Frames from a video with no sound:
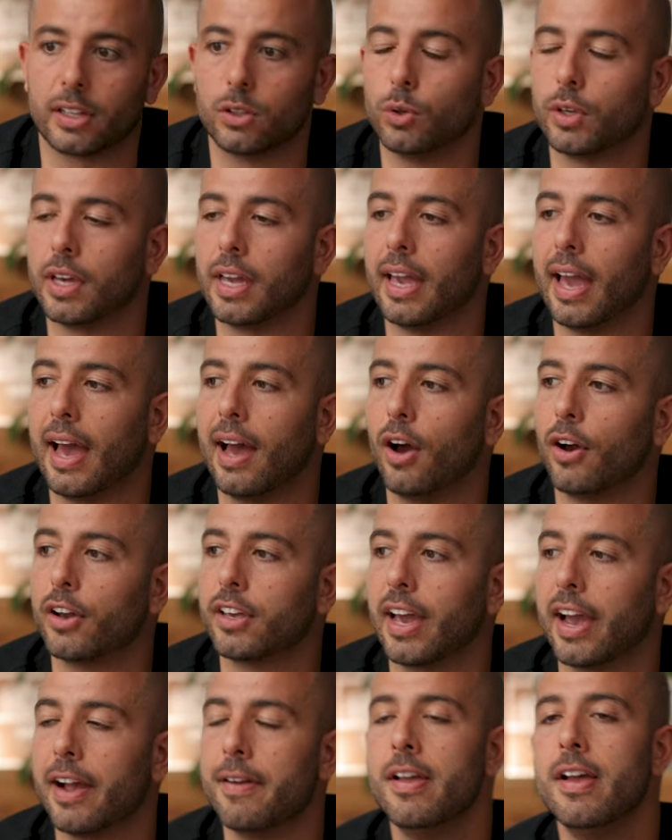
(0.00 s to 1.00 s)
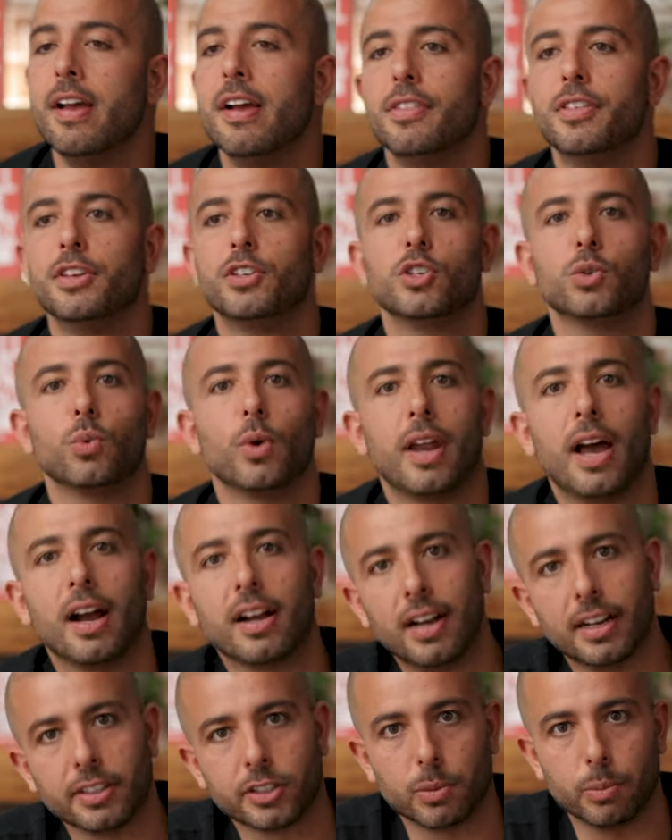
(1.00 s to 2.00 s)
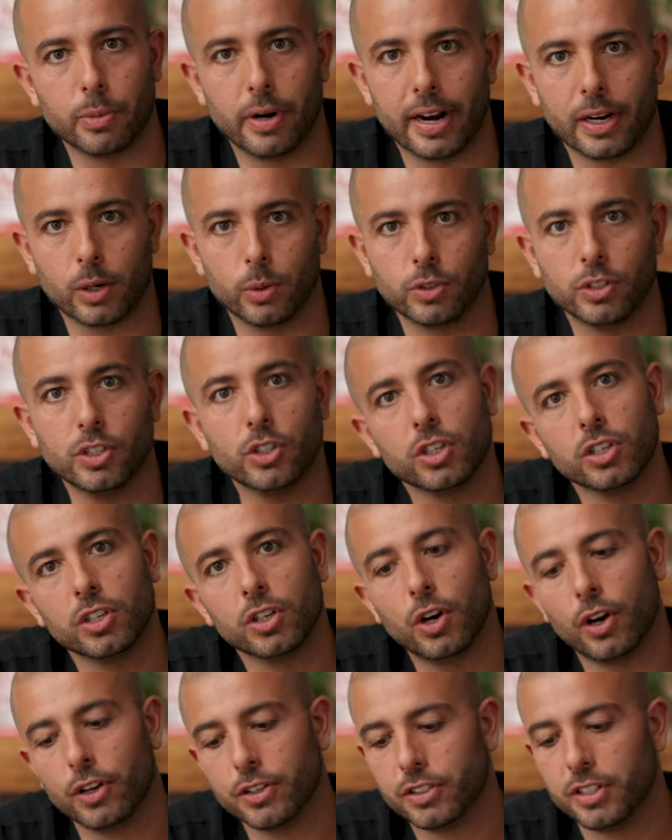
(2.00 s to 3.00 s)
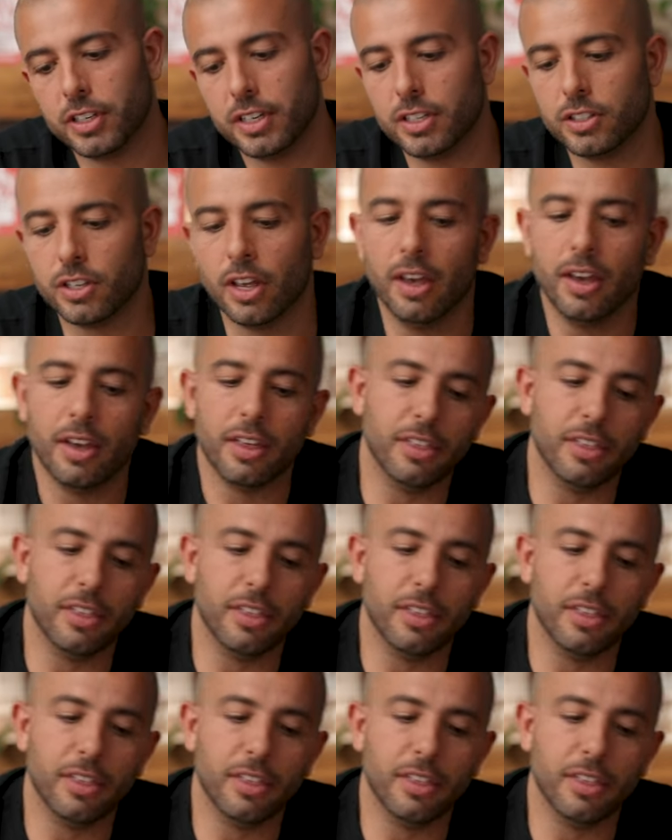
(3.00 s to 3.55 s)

Like looking at, okay, this is what our customer acquisition cost is.